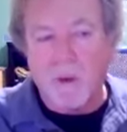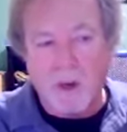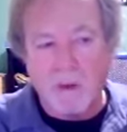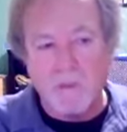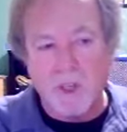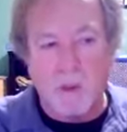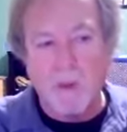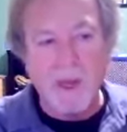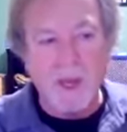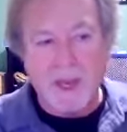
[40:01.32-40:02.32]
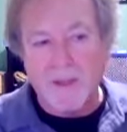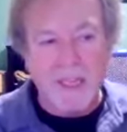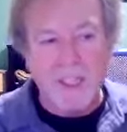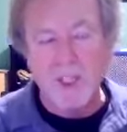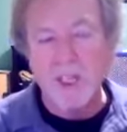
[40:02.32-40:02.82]
comes up. And
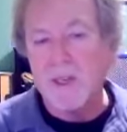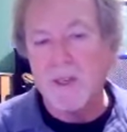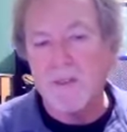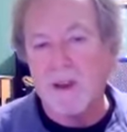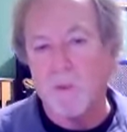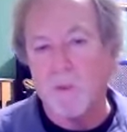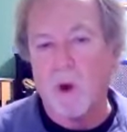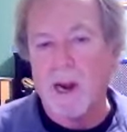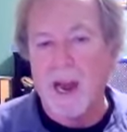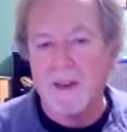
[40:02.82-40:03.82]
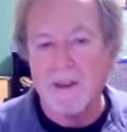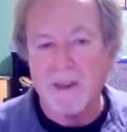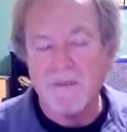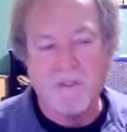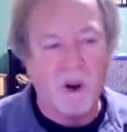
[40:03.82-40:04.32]
that's when I
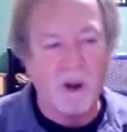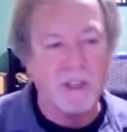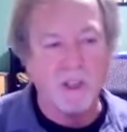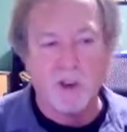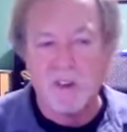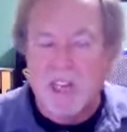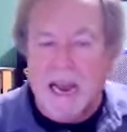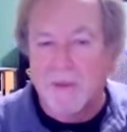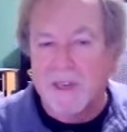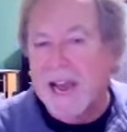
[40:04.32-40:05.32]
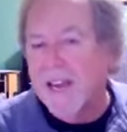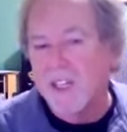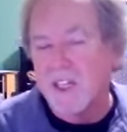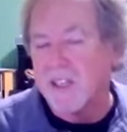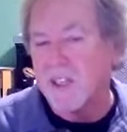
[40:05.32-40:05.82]
fall into those happy
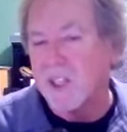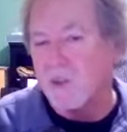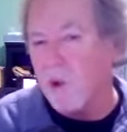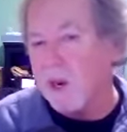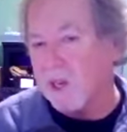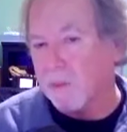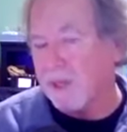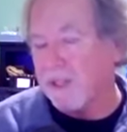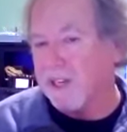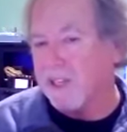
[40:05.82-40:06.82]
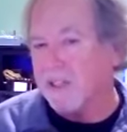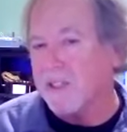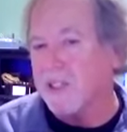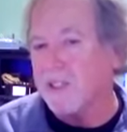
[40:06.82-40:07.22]
accidents in writing melodies.